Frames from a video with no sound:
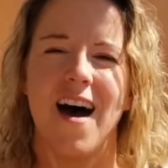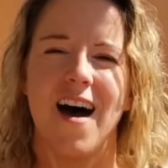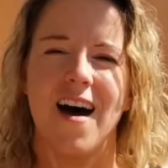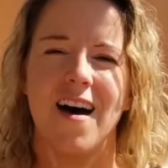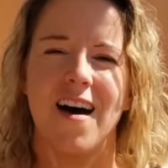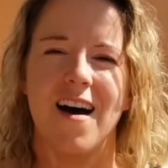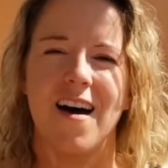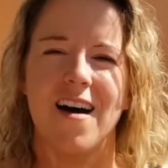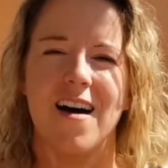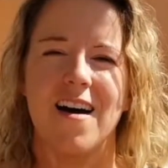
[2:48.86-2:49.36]

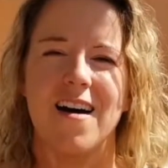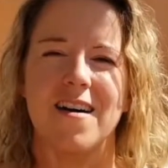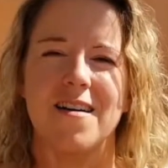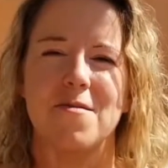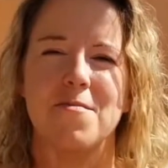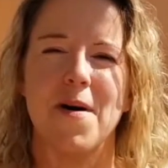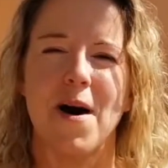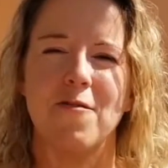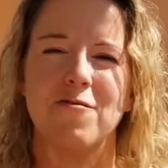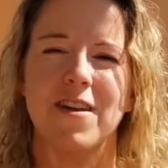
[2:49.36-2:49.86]

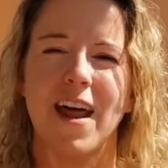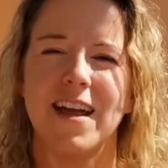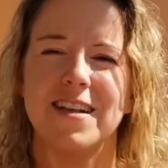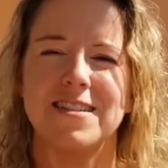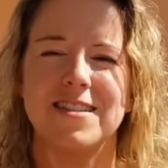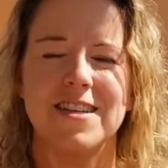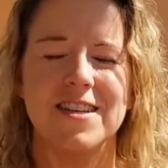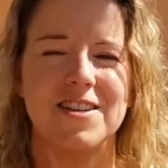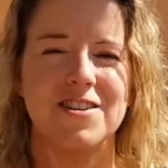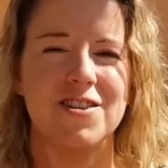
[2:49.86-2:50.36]
About
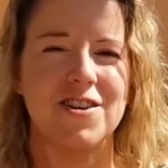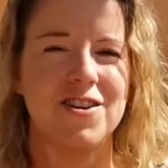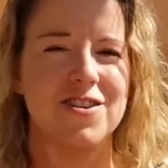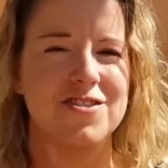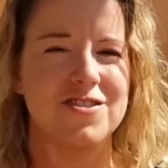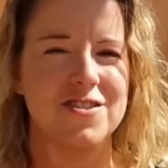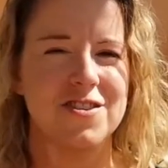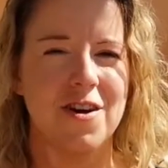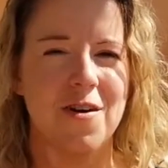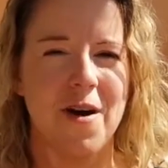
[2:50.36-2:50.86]
19
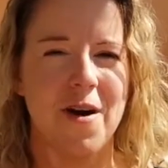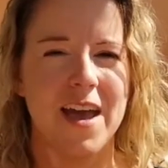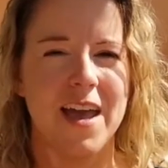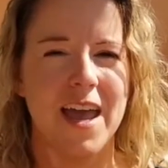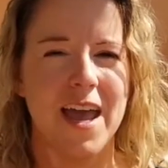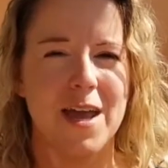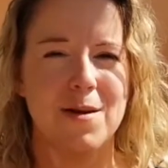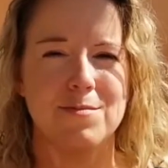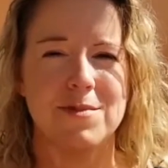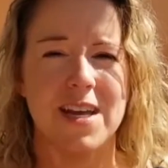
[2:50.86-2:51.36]
years ago, I
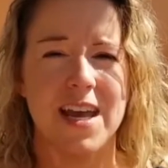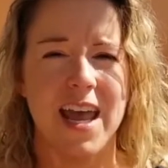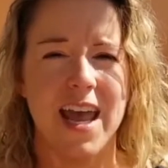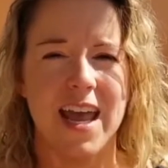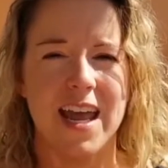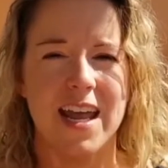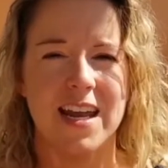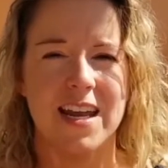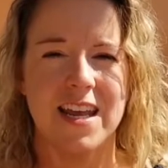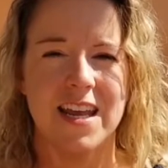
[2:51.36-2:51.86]
came to
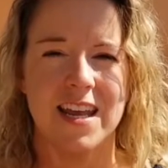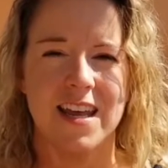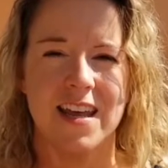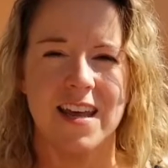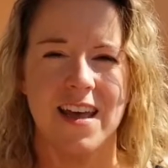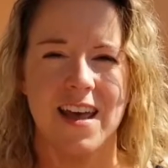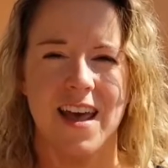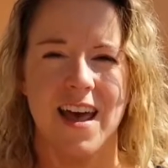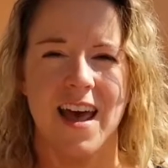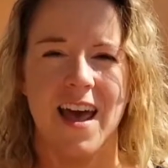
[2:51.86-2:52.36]
Haiti
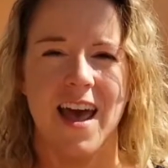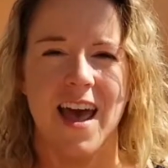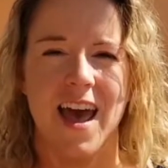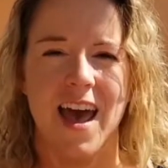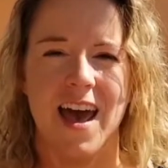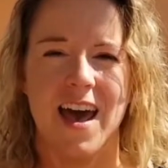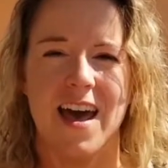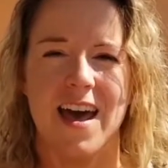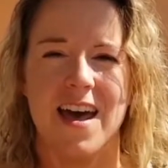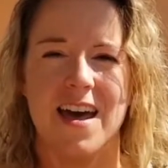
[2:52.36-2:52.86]

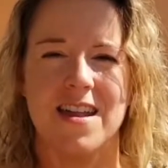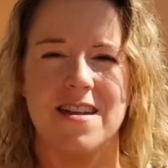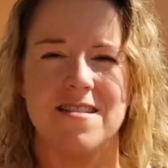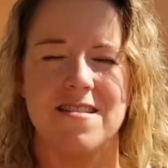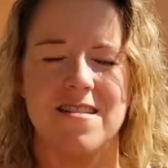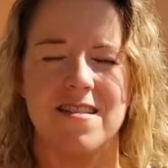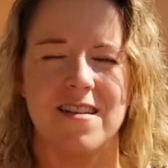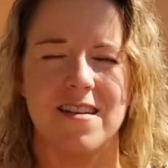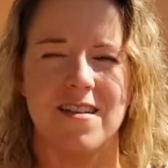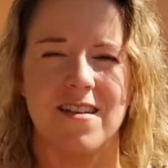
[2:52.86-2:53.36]

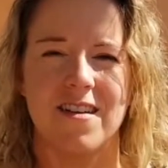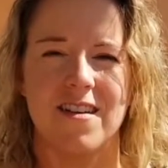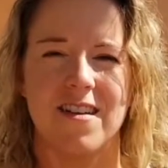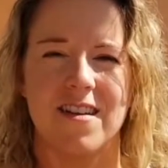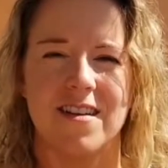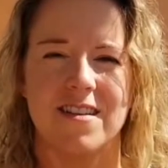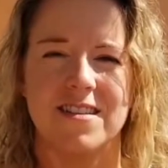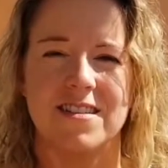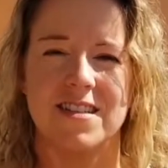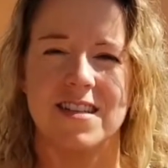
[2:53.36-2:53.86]
and
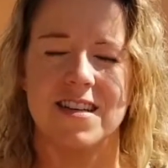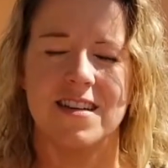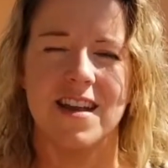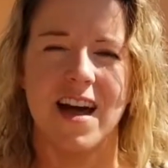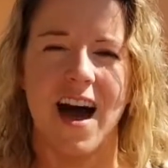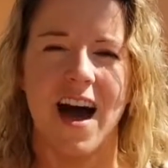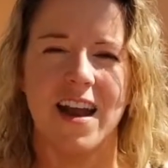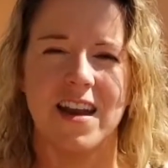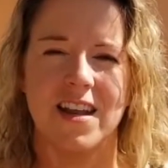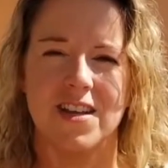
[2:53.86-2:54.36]
did
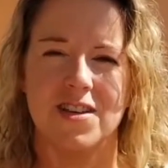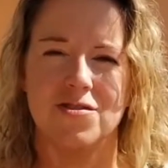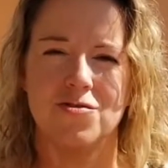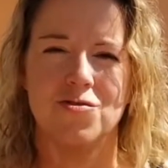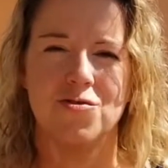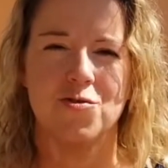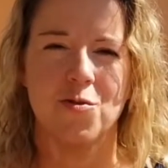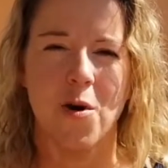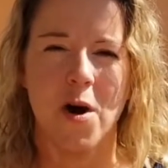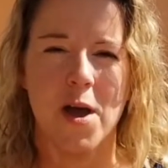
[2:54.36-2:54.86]
not
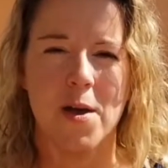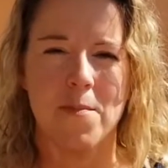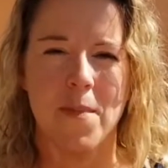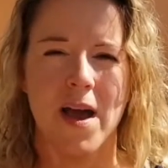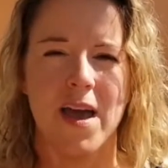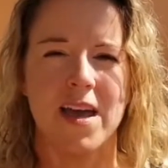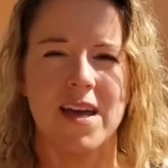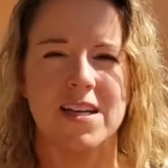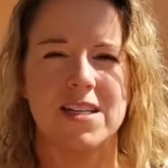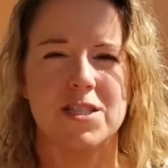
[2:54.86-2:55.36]
enjoy
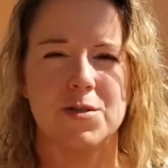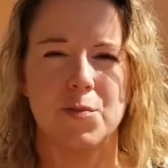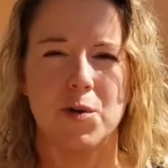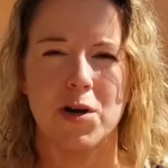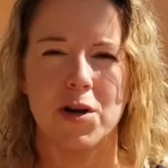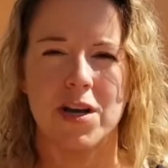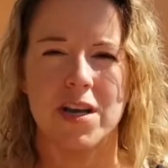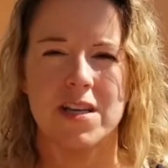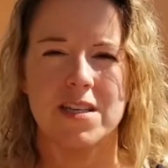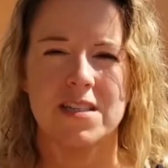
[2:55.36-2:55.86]
my
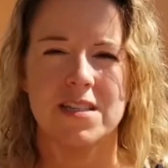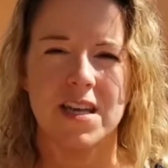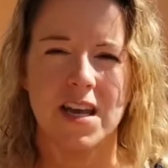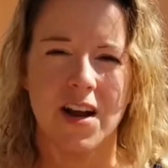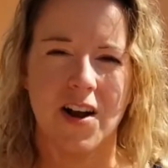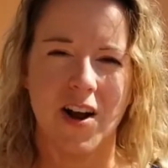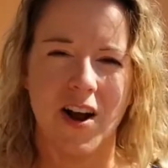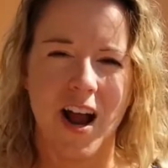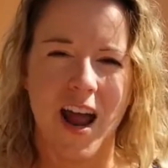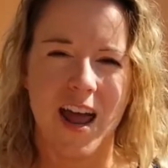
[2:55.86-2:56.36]
experience
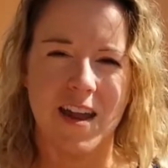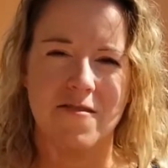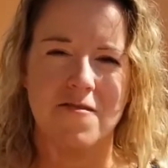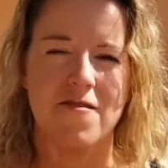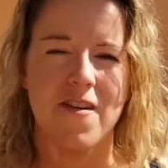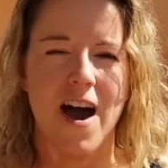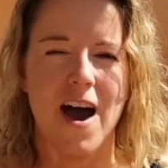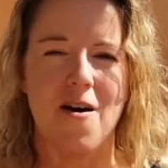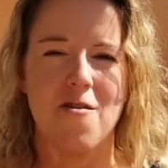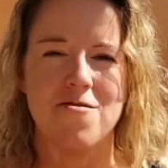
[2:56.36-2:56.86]
here and
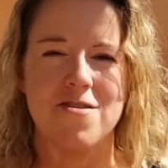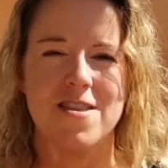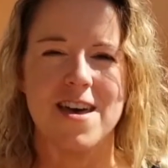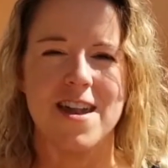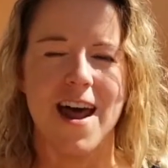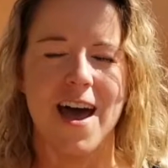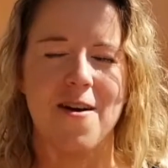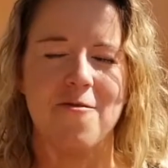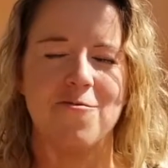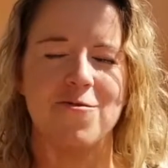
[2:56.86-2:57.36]
vowed that
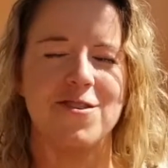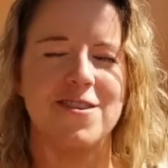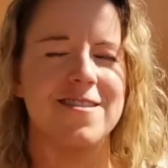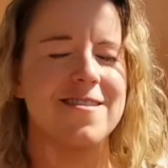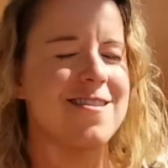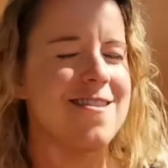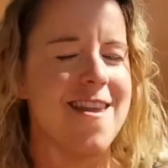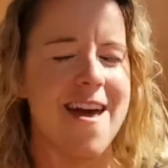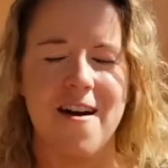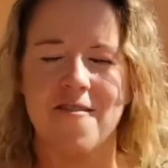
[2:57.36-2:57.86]
I would
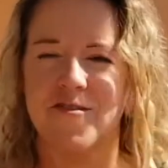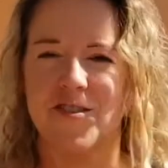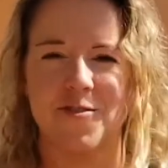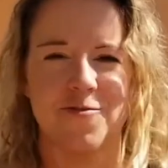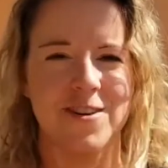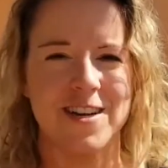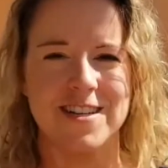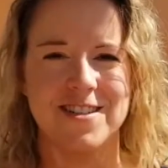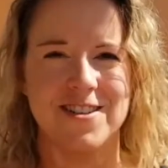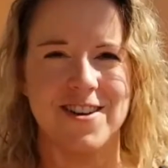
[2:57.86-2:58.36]
never
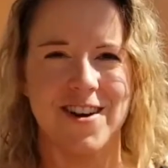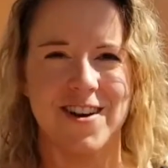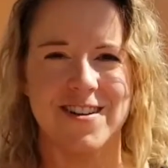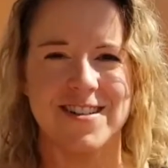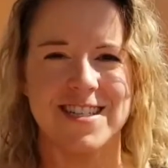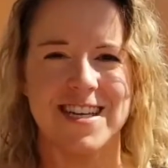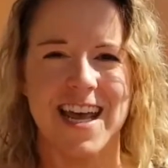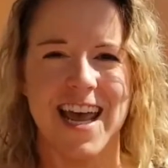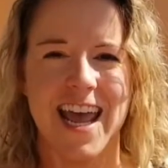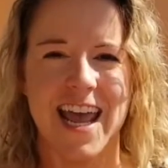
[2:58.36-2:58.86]
return
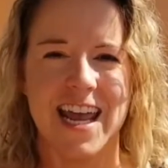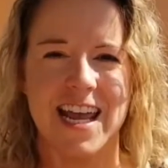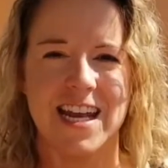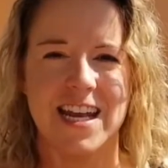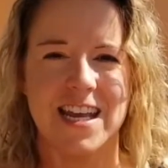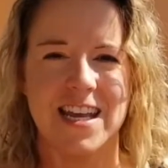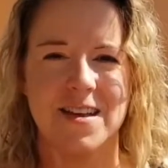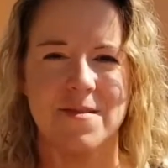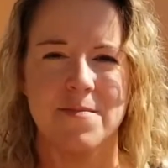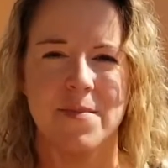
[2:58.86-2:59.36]
to
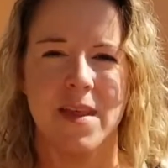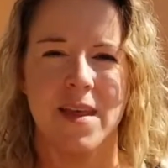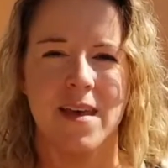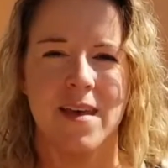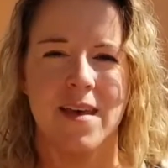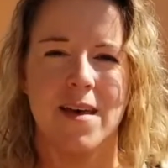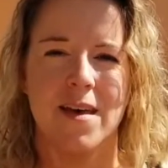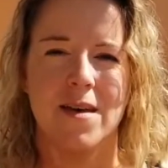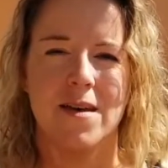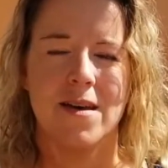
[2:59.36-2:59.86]
Haiti.
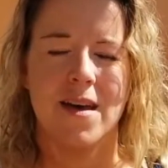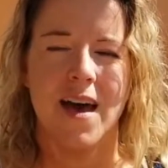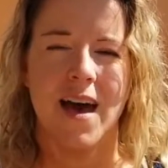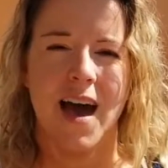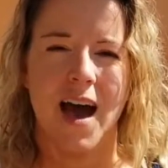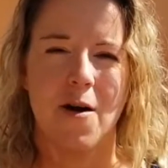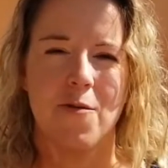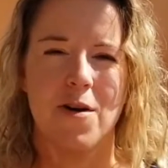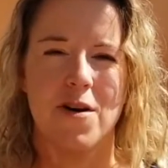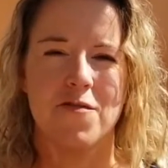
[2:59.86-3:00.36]

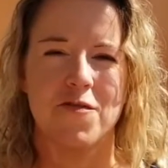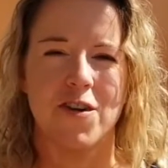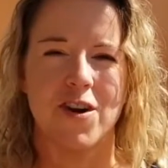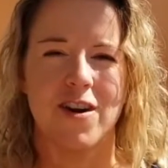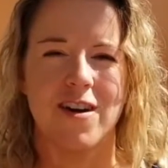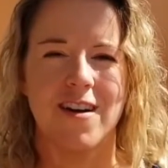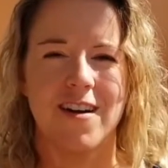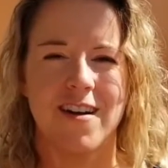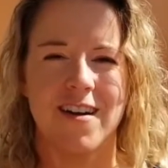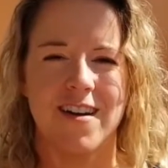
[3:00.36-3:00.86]

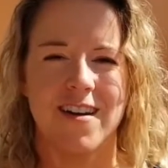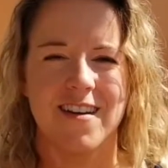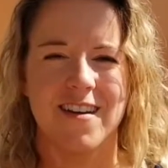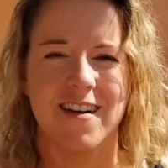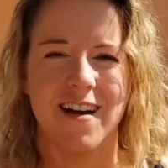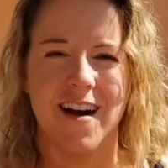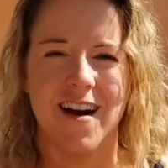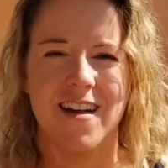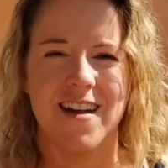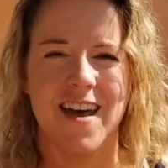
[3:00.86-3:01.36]
However,
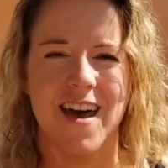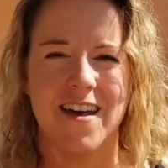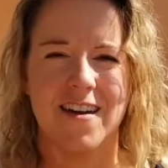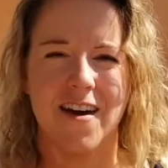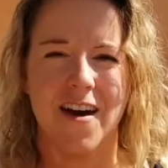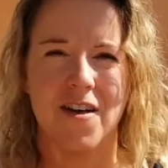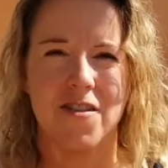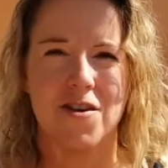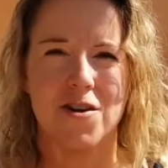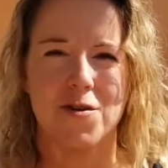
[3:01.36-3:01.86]
God had
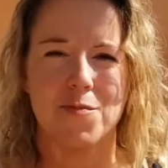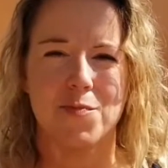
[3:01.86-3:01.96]
other